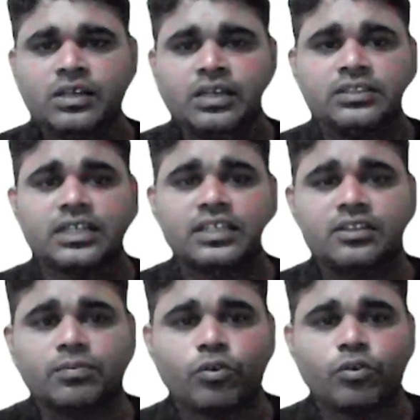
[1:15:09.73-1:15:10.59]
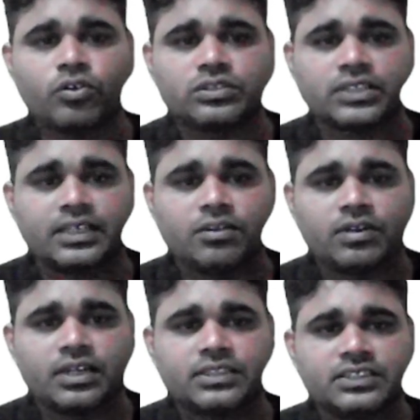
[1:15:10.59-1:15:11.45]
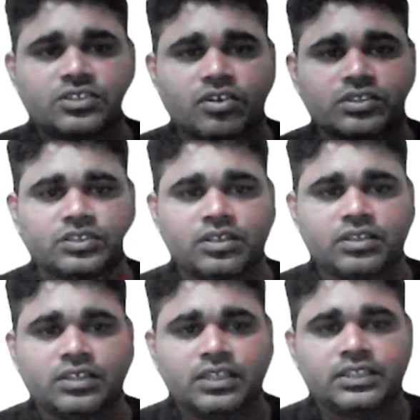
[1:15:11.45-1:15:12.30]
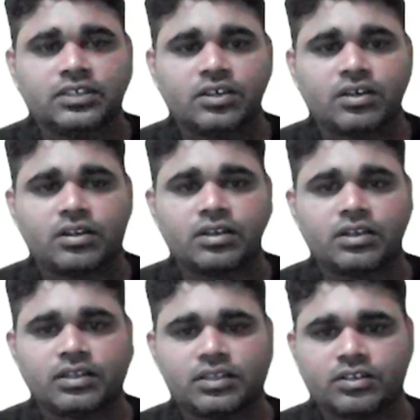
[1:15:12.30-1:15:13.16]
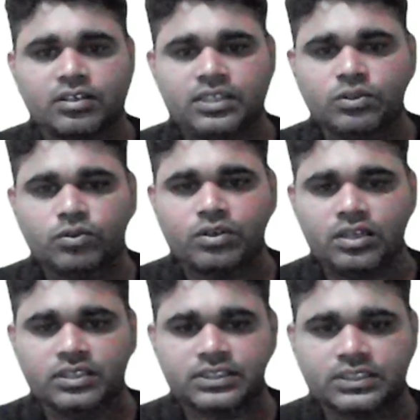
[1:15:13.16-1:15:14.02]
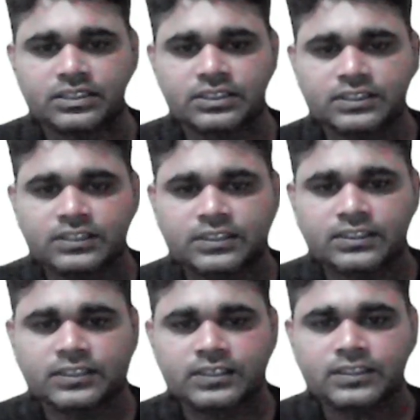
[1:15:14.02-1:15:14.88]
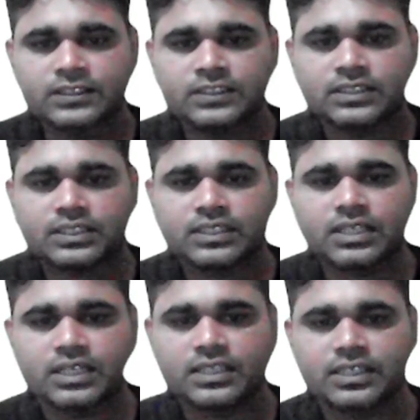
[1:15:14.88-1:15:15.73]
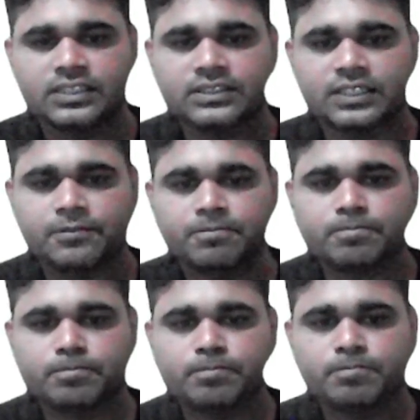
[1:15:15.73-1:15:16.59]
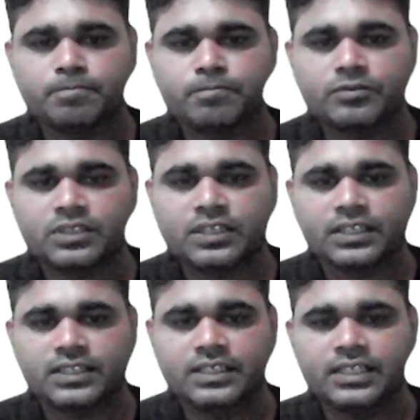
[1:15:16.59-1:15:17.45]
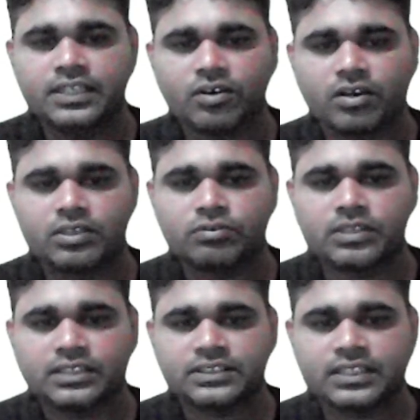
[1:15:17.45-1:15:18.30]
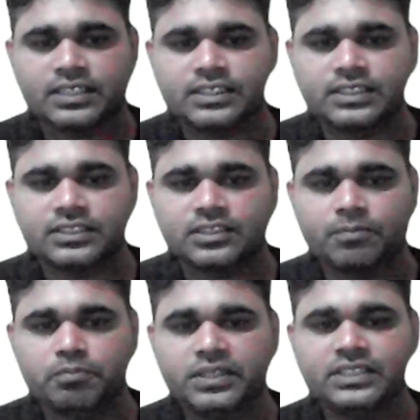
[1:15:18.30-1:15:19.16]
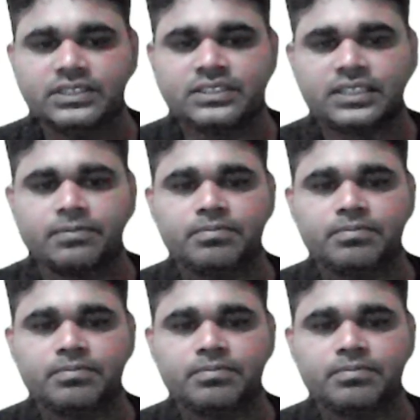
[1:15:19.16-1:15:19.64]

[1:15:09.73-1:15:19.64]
that in the monocyte, look at this structure here, the nucleus is kidney shape, kidney, or you can say that it is the bean shape.